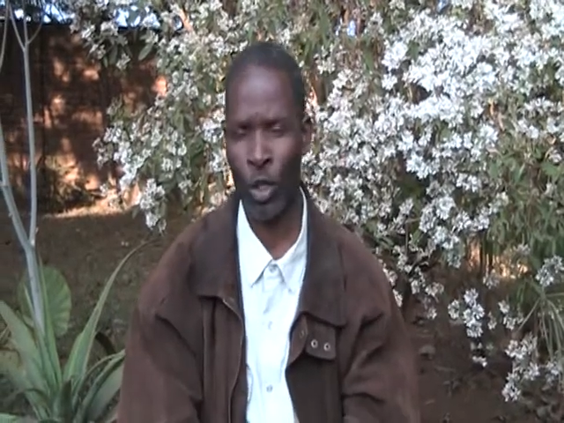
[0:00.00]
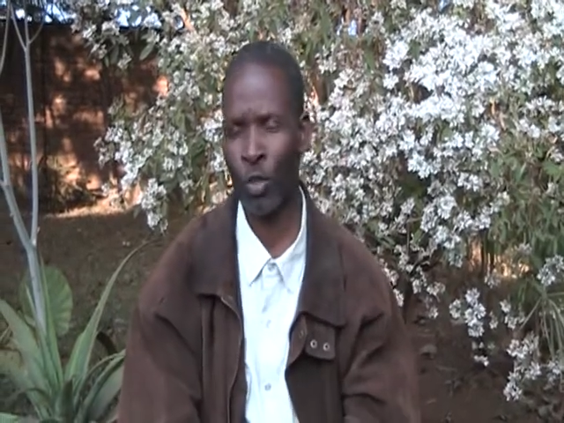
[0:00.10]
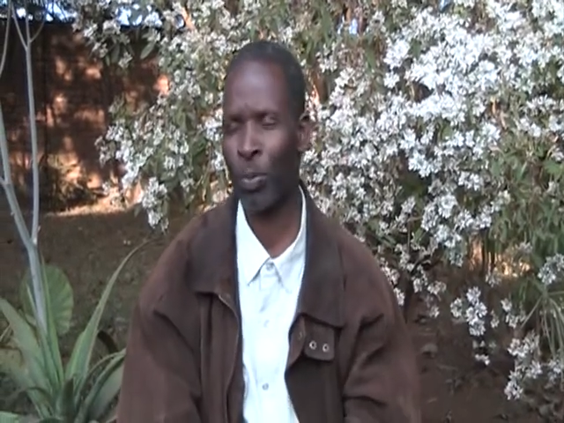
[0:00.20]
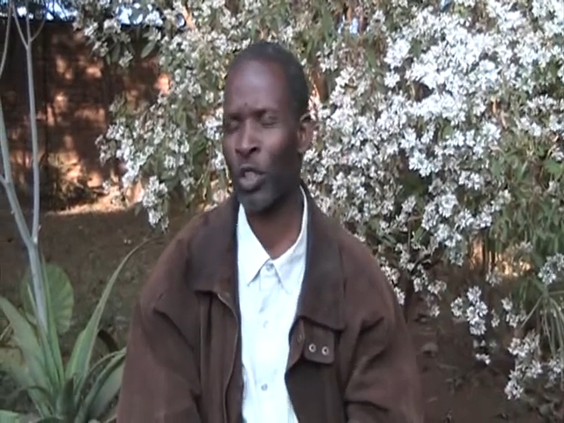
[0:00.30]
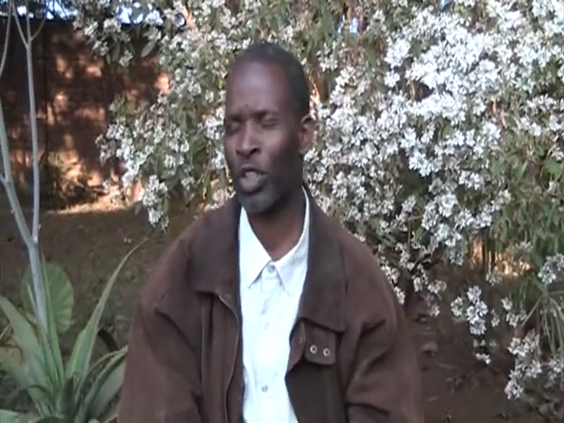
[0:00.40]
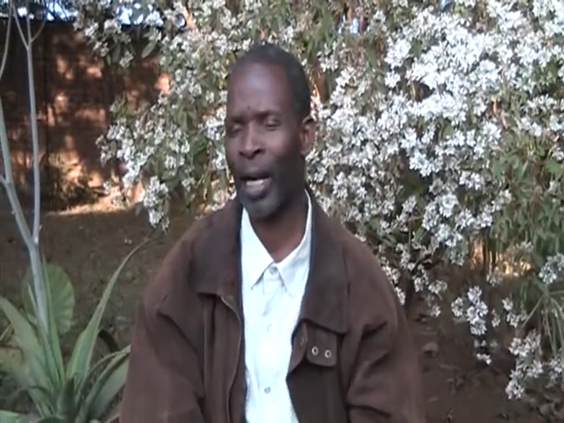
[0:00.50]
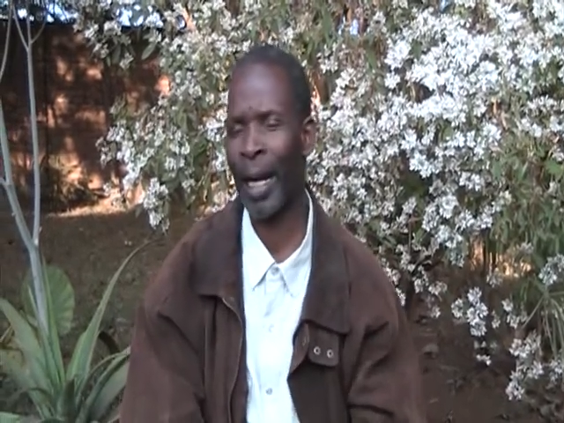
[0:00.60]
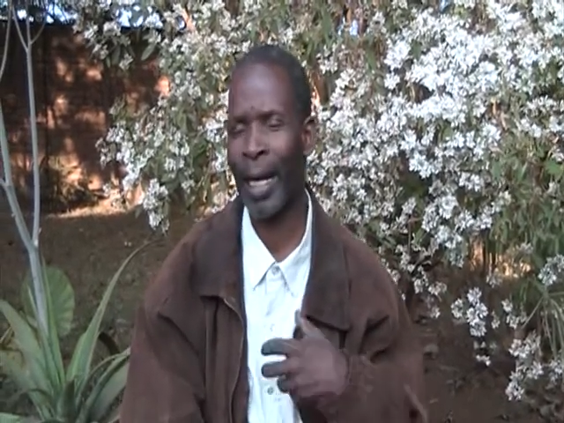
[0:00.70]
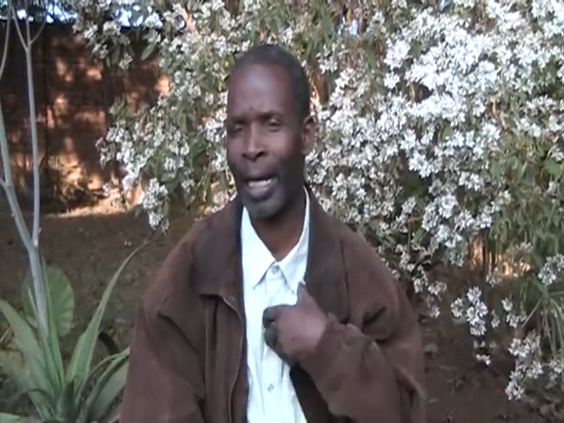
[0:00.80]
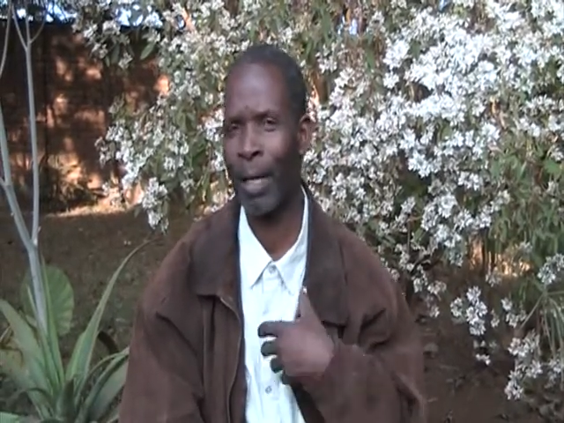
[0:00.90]

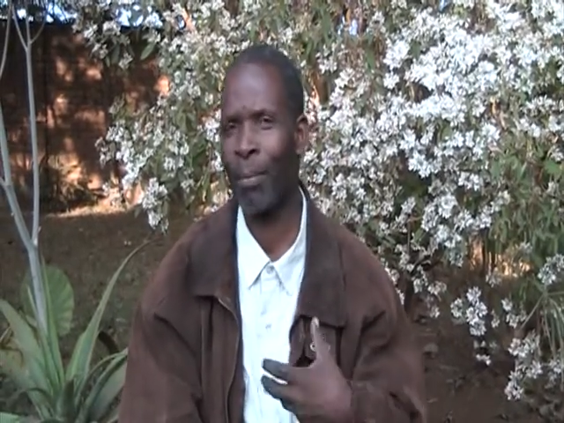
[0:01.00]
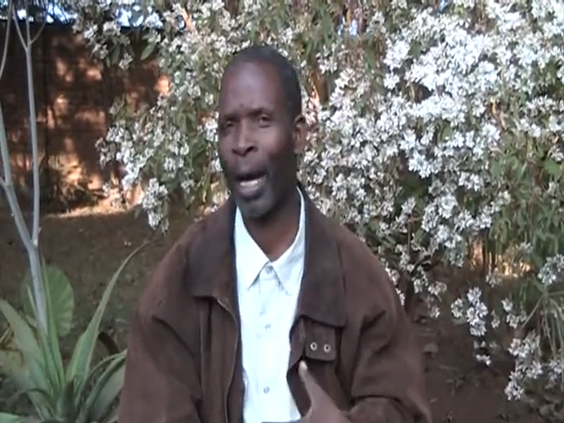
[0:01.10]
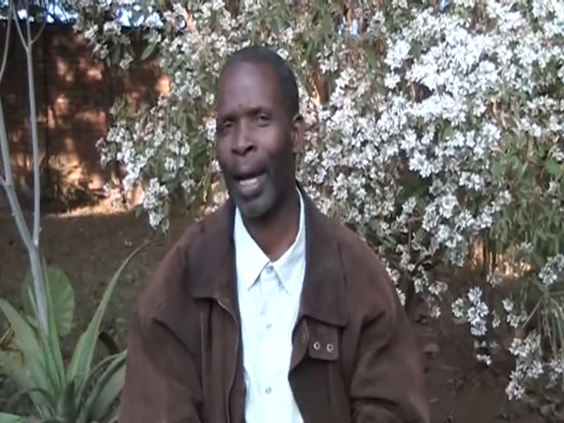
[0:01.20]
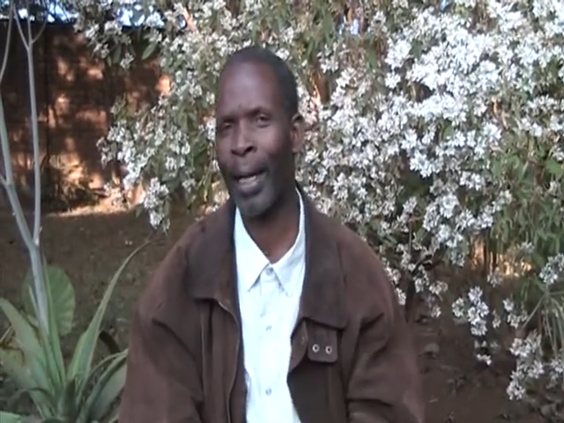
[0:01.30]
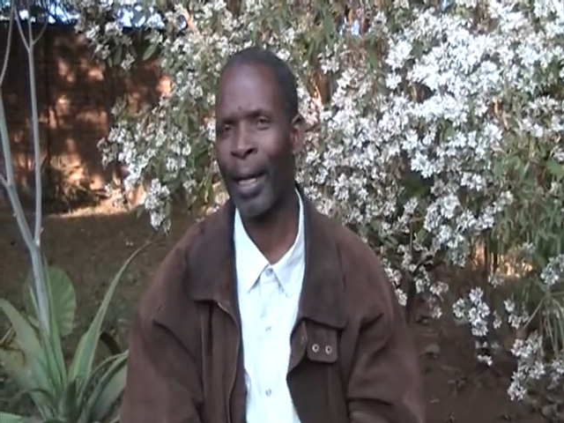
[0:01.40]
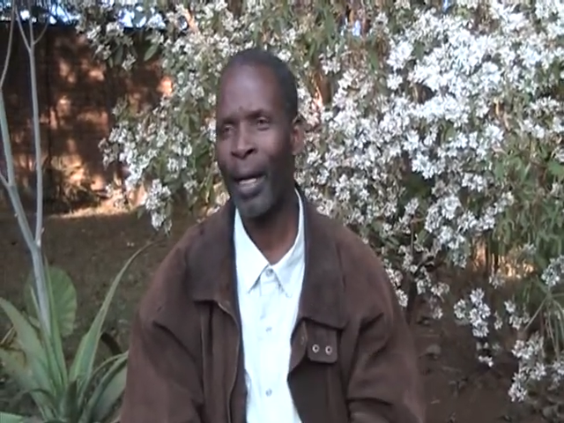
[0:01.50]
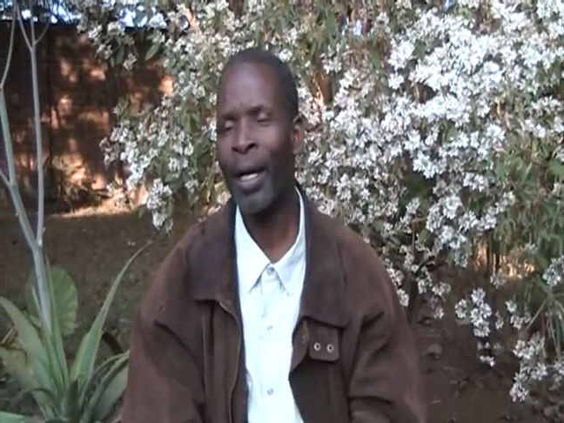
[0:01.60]
Especially in my